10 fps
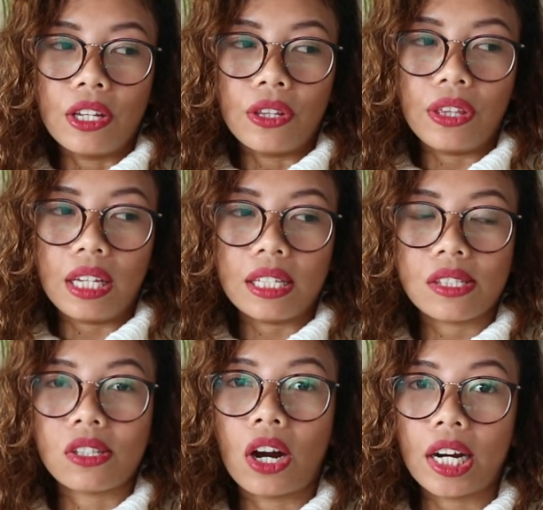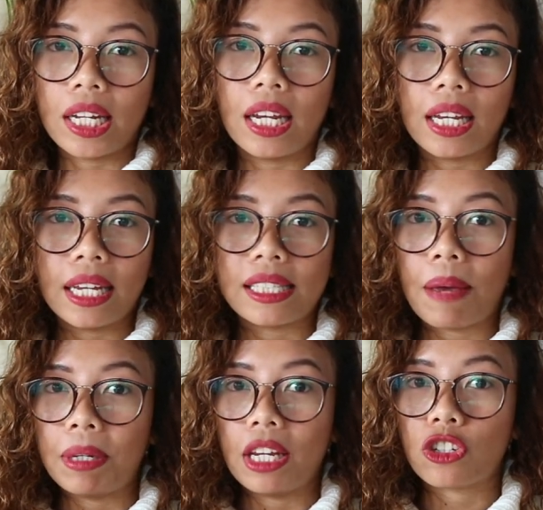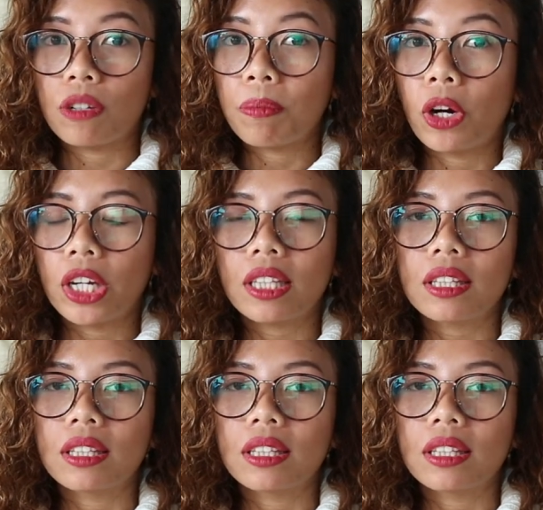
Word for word: the starting examination point